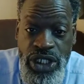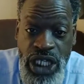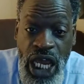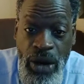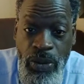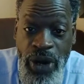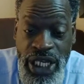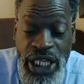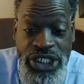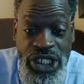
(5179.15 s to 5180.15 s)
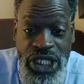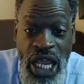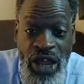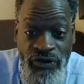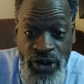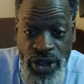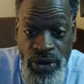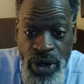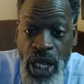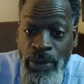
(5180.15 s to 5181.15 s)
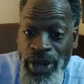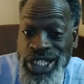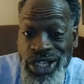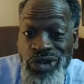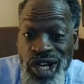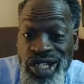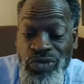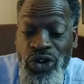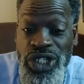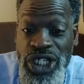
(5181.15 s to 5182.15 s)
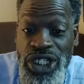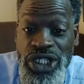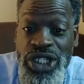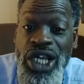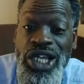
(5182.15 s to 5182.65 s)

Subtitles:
he kind of break that shit down for you, because there was more teachers.